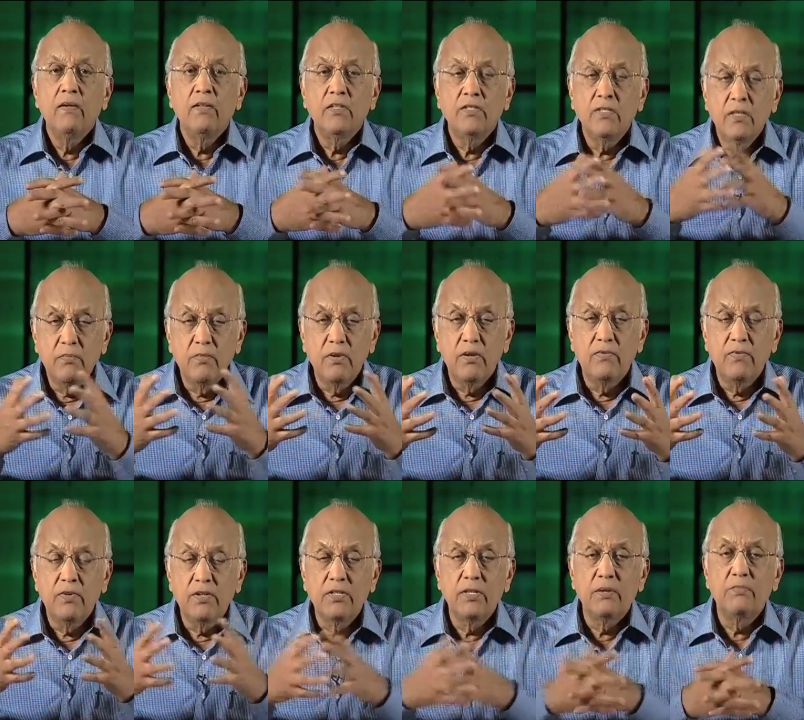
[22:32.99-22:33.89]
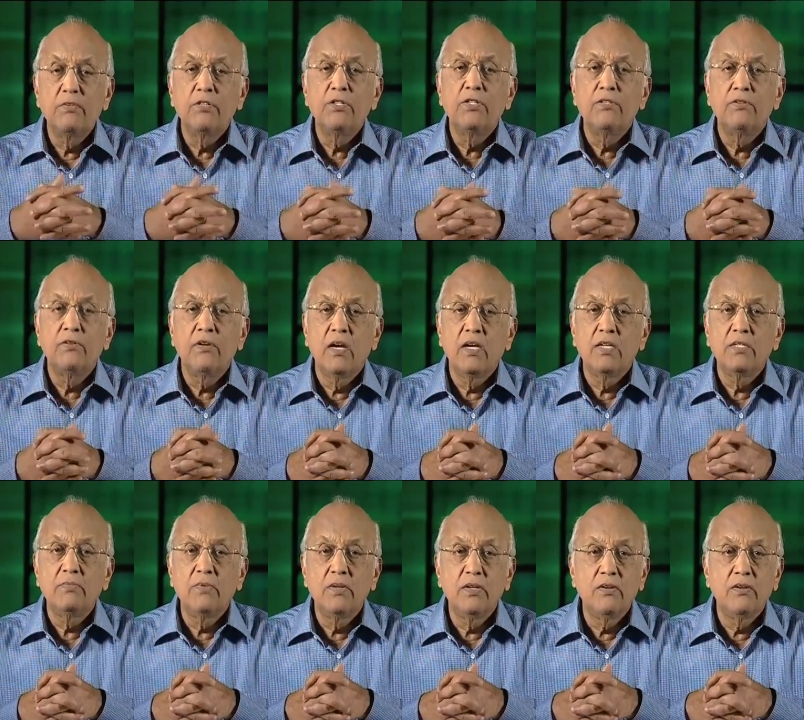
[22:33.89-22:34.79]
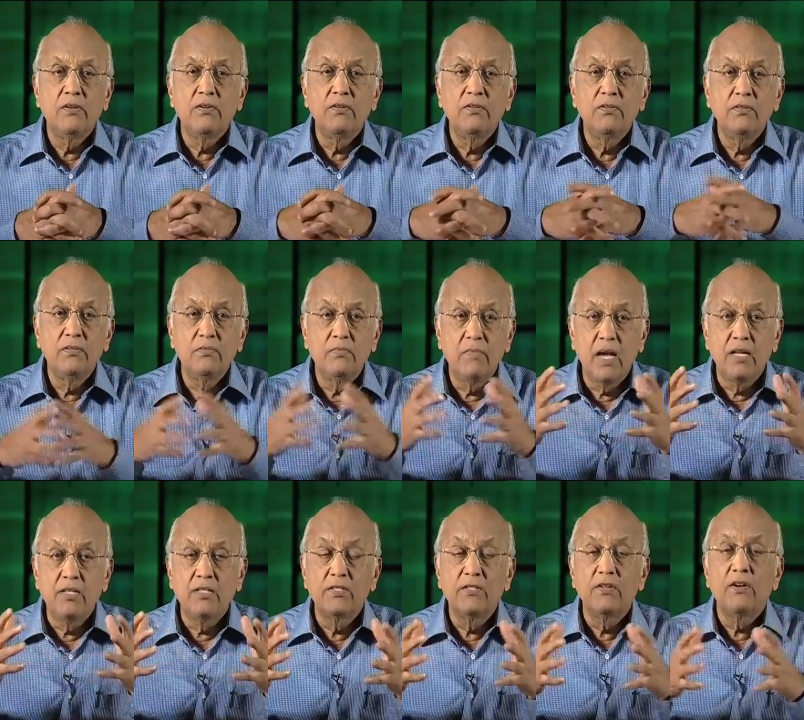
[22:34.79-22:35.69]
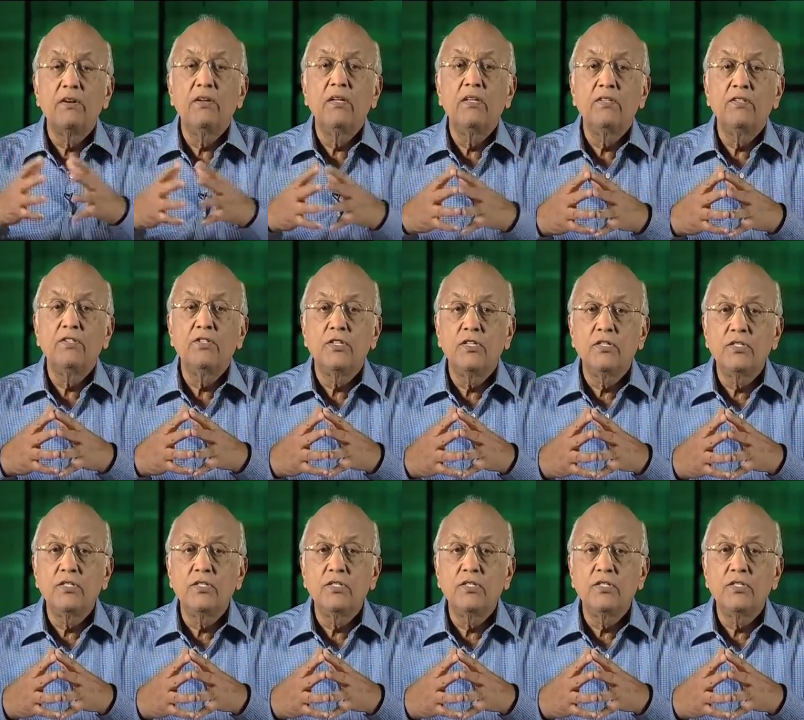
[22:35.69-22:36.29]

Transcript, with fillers: It's a symbol of her submission to her husband or to man's authority in the